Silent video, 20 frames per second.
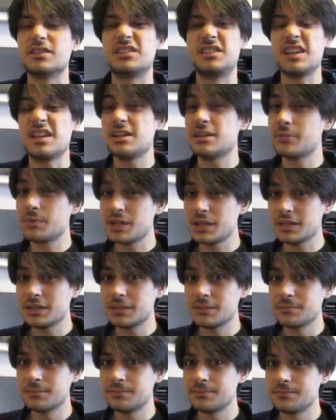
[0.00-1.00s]

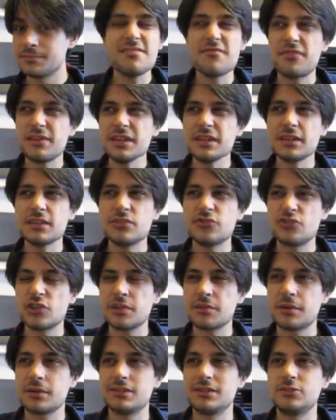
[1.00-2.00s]
daring. I think in
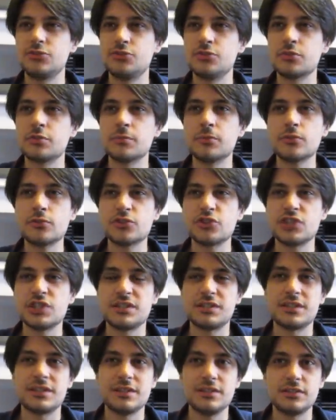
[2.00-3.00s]
general it took more
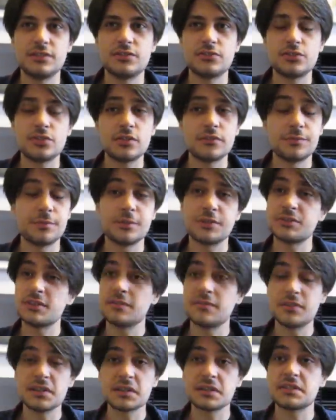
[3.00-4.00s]
shit than it deserved, because I
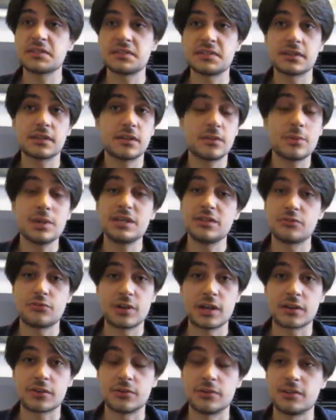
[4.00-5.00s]
think it's a great
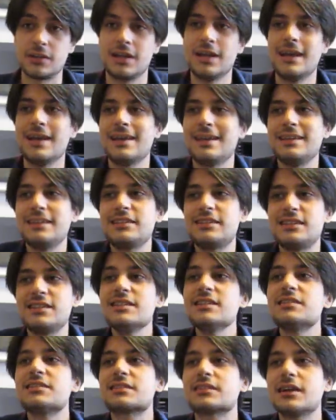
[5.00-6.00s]
record. It
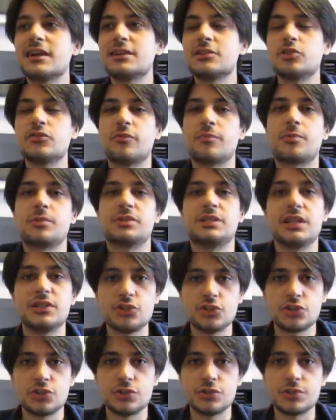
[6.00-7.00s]
is kind of
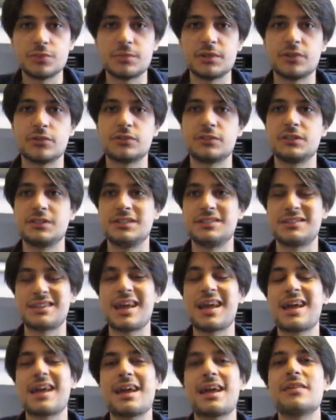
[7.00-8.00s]
pretentious because it is
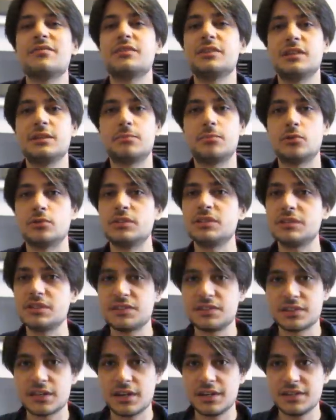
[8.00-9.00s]
heavily
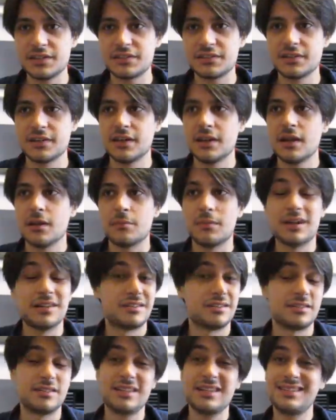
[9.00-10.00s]
politicized,
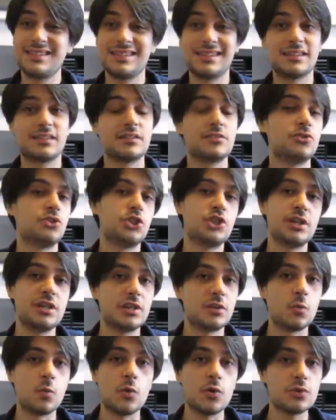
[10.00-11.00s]
but Let England
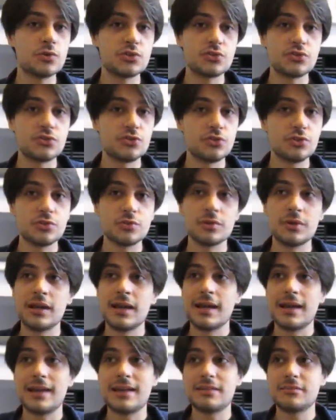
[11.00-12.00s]
Shake was too,
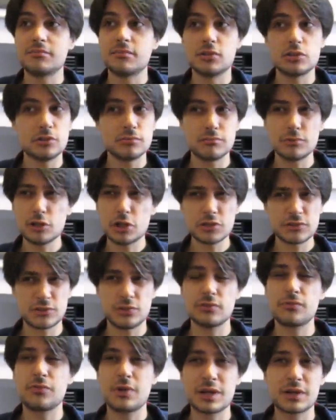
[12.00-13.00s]
and lots
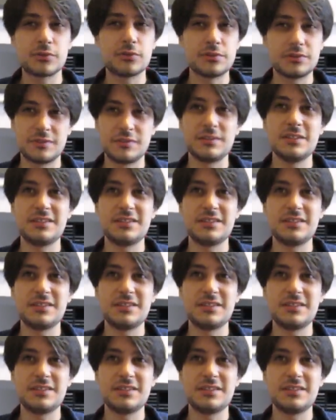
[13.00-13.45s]
of records